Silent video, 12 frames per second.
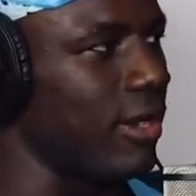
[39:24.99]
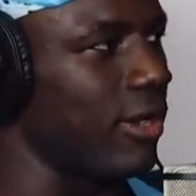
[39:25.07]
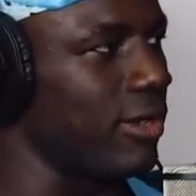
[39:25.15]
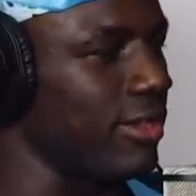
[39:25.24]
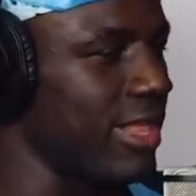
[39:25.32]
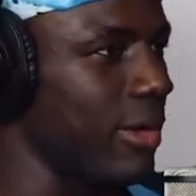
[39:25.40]
that
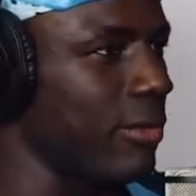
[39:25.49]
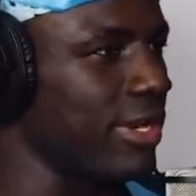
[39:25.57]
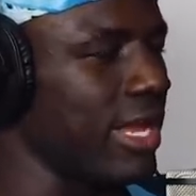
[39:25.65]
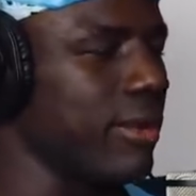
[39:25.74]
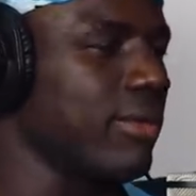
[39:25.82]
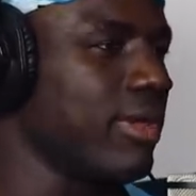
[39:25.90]
hard at that
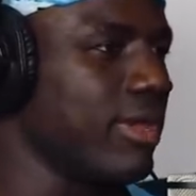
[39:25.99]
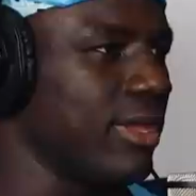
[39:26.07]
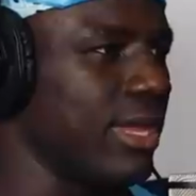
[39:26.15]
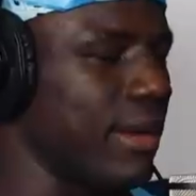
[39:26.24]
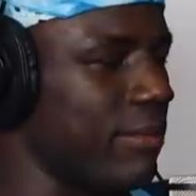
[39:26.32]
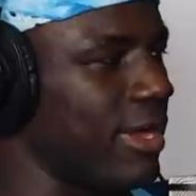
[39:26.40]
workout,
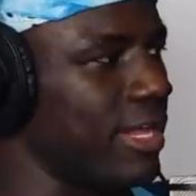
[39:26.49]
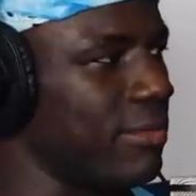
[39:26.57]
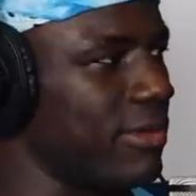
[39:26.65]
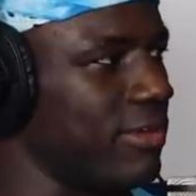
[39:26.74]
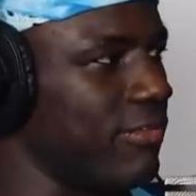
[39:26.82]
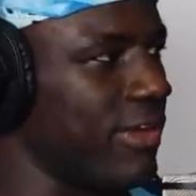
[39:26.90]
I'm probably pretty